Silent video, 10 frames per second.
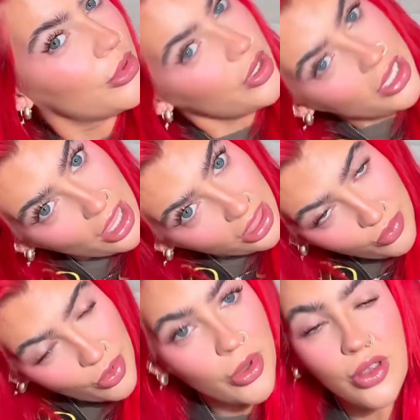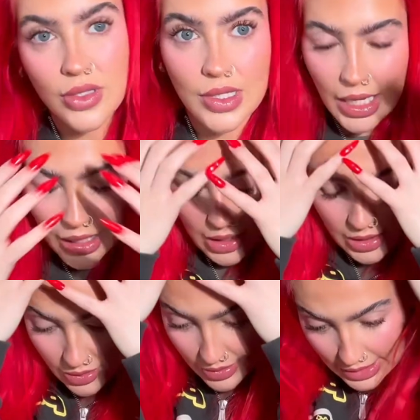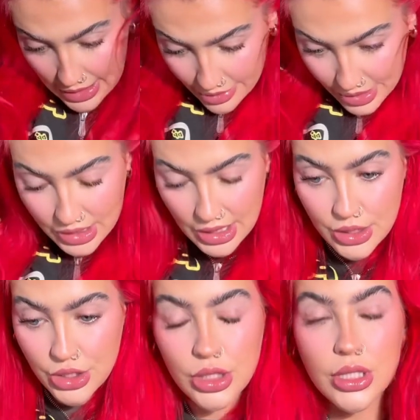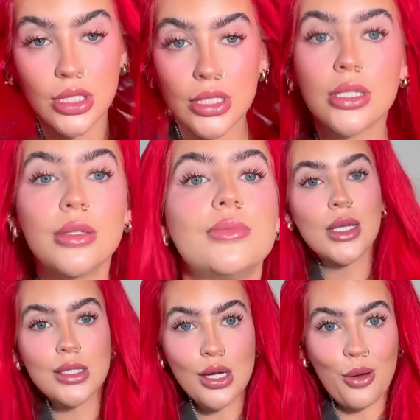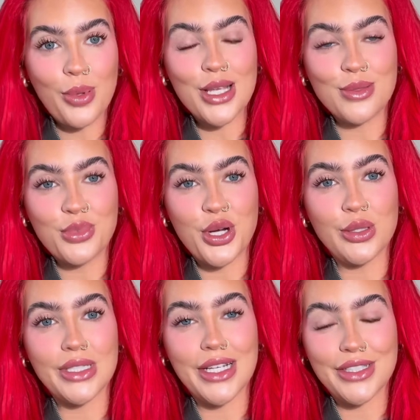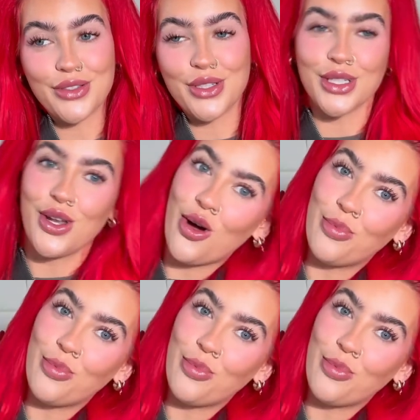going getting them removed today at Lucy's Hair Extensions. It's not a pleasant process. There is a lot of